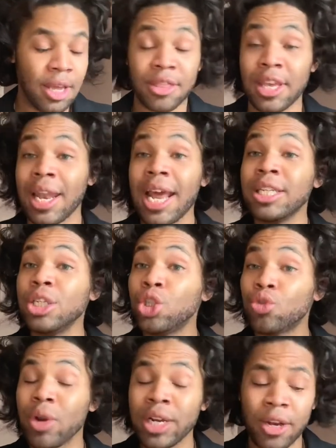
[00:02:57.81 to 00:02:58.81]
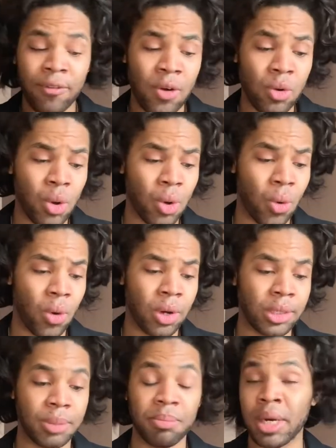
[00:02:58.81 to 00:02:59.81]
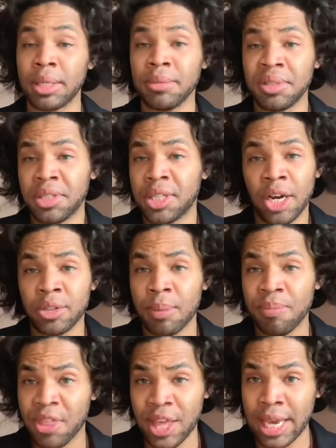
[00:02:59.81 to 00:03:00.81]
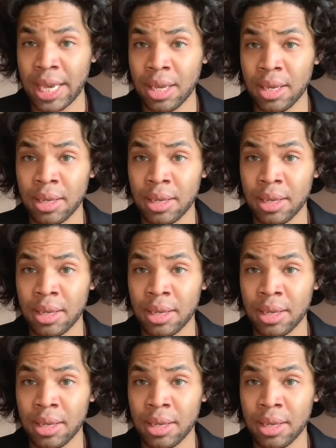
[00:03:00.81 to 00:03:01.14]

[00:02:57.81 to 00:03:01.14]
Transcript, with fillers: They like to strain their vocal cords, but seldom think